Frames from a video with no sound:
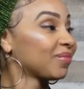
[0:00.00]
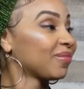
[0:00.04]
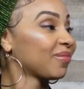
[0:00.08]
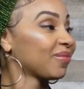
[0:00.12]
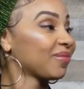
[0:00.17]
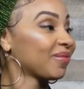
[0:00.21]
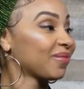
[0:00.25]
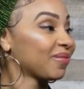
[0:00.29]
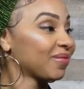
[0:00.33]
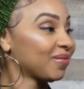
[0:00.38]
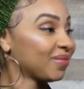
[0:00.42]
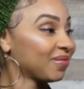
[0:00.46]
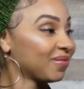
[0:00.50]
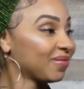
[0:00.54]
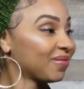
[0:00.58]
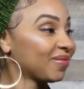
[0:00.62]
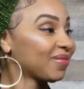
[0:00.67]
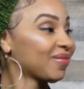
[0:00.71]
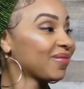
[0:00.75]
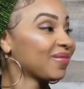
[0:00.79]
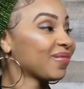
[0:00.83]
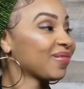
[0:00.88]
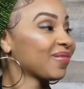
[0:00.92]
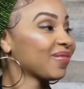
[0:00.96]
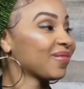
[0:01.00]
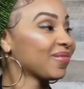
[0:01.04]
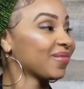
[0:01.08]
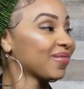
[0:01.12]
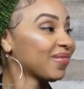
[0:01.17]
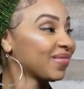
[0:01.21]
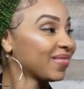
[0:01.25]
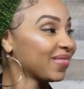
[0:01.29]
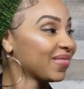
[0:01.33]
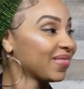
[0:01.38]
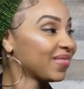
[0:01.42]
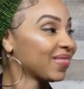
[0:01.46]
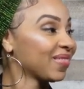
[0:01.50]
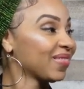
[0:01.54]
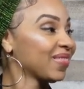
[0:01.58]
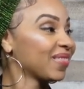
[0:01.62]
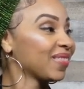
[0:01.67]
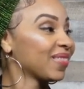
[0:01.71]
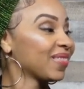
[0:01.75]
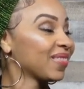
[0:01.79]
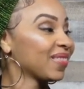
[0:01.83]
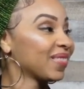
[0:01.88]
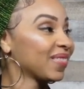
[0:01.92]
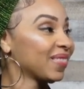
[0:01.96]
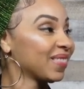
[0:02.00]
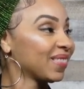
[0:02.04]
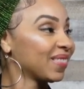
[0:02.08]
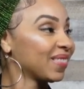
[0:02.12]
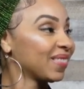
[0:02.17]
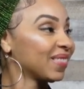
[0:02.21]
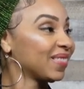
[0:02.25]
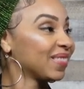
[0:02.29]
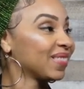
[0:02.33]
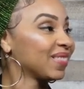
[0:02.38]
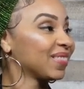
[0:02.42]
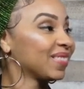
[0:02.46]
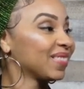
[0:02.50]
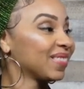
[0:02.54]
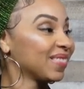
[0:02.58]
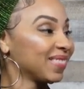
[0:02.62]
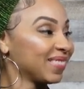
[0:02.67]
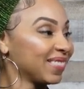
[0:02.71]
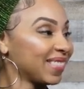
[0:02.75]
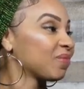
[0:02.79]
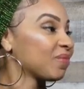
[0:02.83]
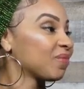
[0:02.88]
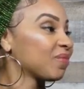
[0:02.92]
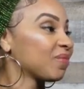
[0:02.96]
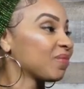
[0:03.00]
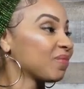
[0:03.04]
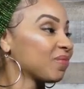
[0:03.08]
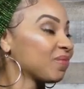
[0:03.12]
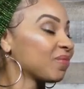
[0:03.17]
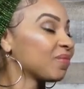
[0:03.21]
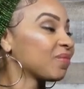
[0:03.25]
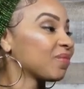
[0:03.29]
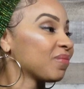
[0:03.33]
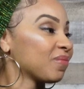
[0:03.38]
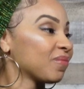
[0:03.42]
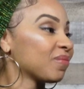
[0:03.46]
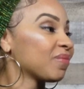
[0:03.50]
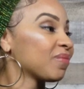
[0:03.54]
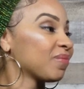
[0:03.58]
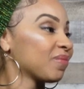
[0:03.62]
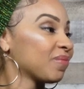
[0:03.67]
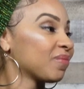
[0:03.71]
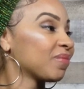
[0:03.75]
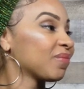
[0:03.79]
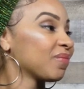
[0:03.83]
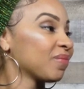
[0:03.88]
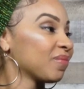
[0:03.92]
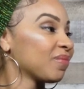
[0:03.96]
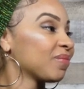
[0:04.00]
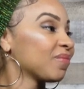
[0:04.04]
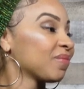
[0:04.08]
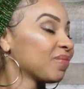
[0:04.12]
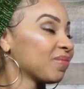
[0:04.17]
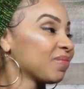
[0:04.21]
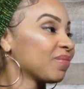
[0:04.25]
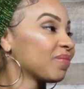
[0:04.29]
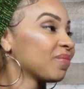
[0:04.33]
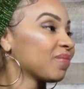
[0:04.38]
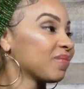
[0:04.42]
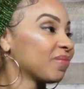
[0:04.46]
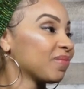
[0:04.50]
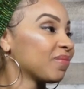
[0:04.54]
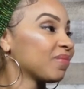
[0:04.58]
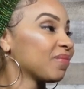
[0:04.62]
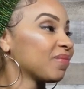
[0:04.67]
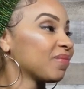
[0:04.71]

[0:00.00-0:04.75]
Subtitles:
This person isn't speaking.